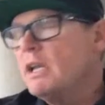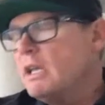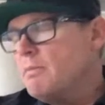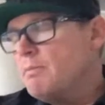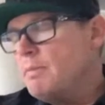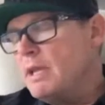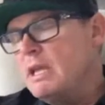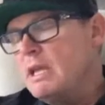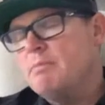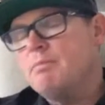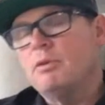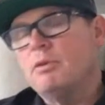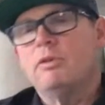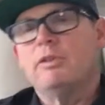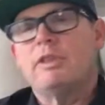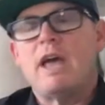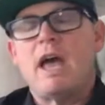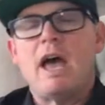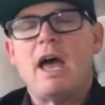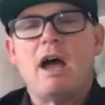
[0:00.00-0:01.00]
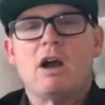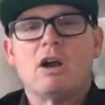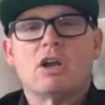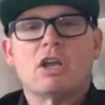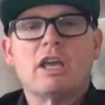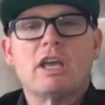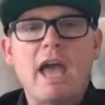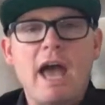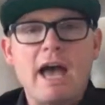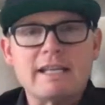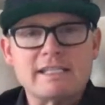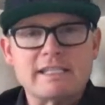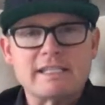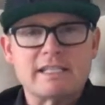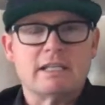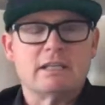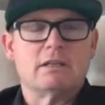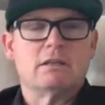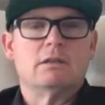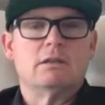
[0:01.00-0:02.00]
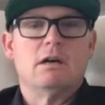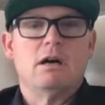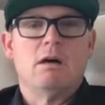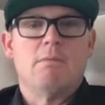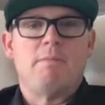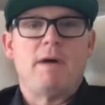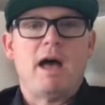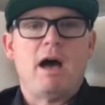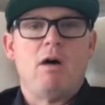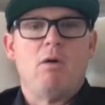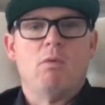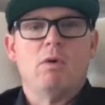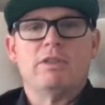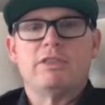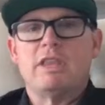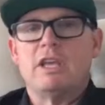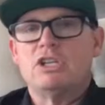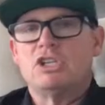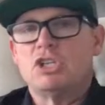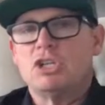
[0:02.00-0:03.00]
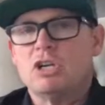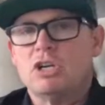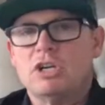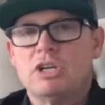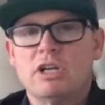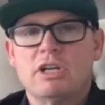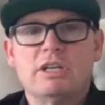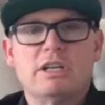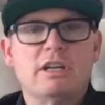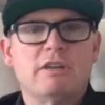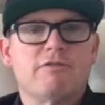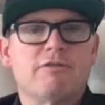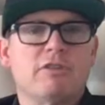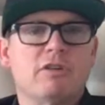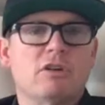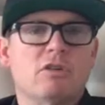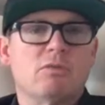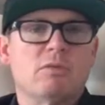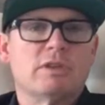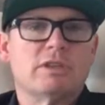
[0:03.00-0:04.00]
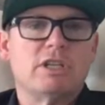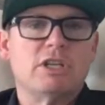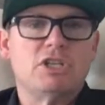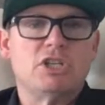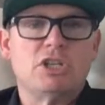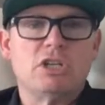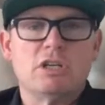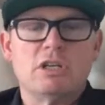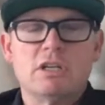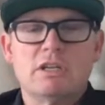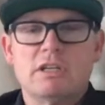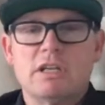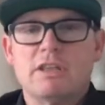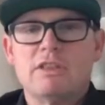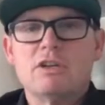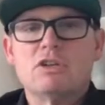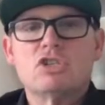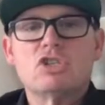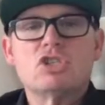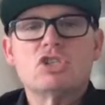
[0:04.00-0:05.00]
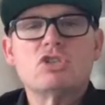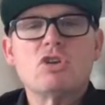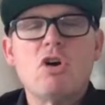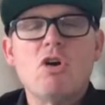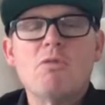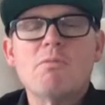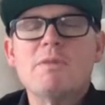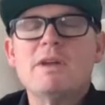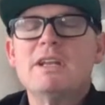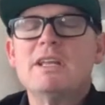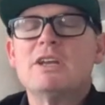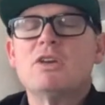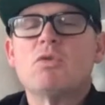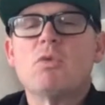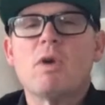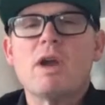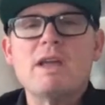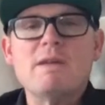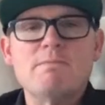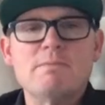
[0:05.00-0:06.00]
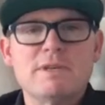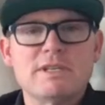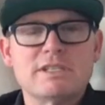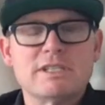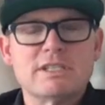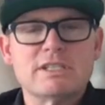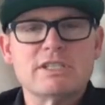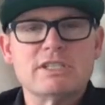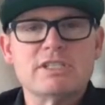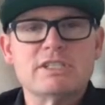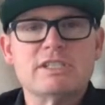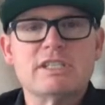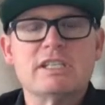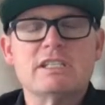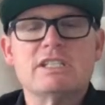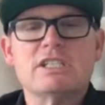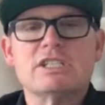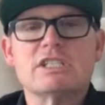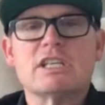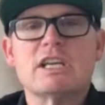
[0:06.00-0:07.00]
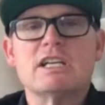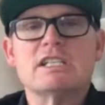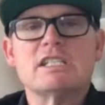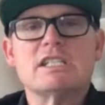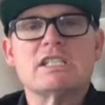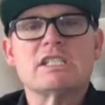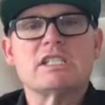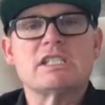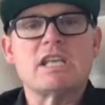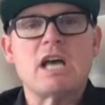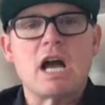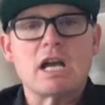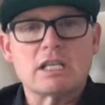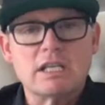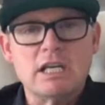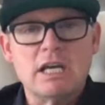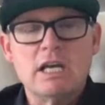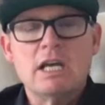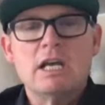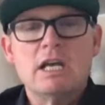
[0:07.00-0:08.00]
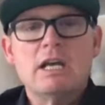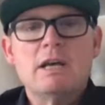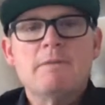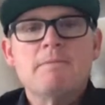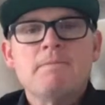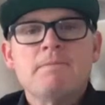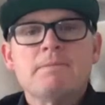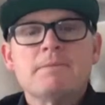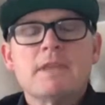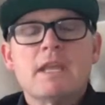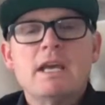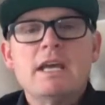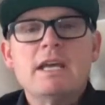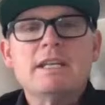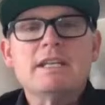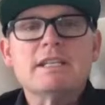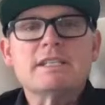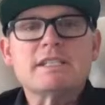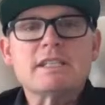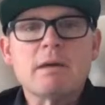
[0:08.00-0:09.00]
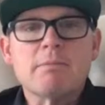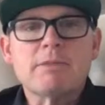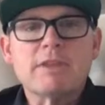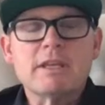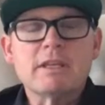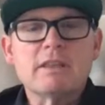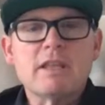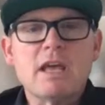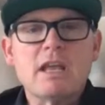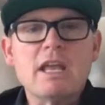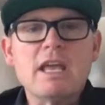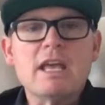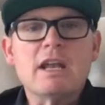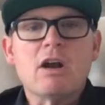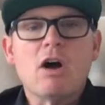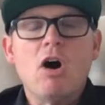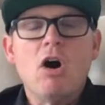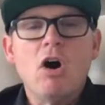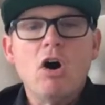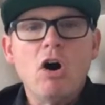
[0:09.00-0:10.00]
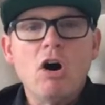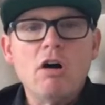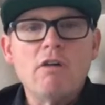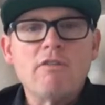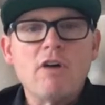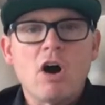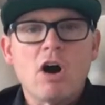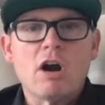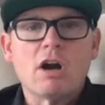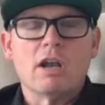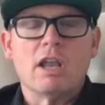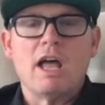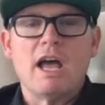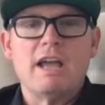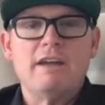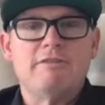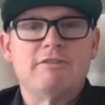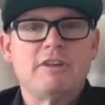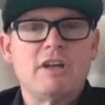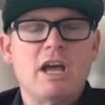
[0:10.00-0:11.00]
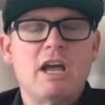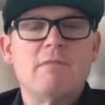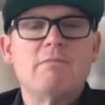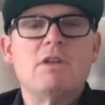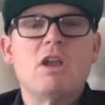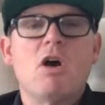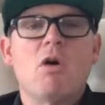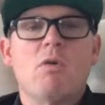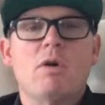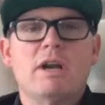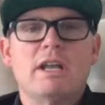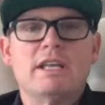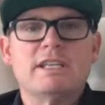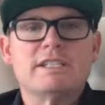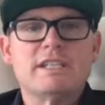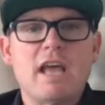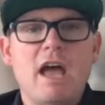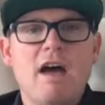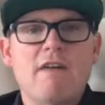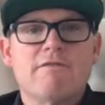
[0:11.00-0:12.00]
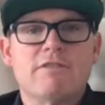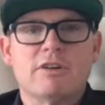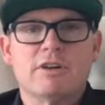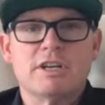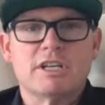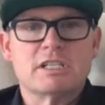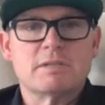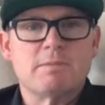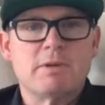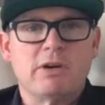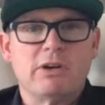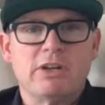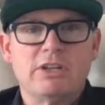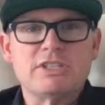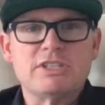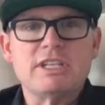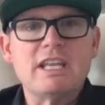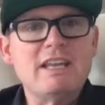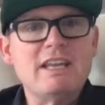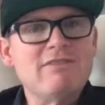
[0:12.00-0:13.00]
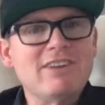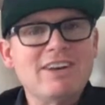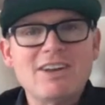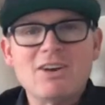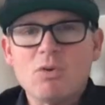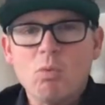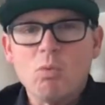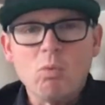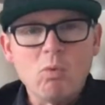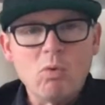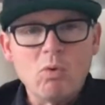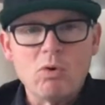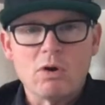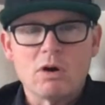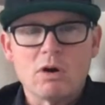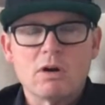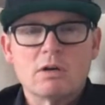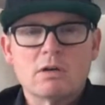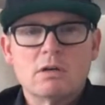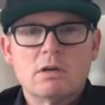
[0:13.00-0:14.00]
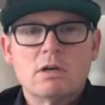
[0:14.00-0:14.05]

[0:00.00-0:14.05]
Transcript: people that are guessing about what they should have done different or what they shouldn't have done. There's so many great businesses that just got sucked into something that in all of our lifetime, no one has ever experienced, even in a war.